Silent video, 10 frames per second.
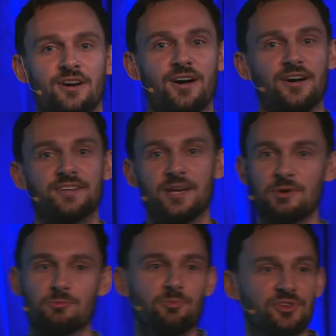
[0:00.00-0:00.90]
can
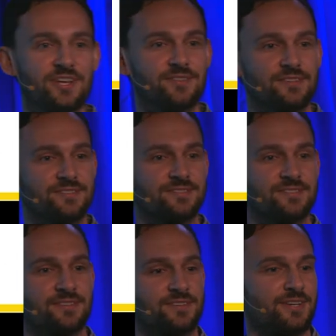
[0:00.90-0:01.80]
we replicate this
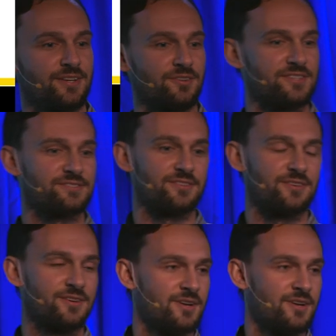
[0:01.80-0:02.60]
in Elixir?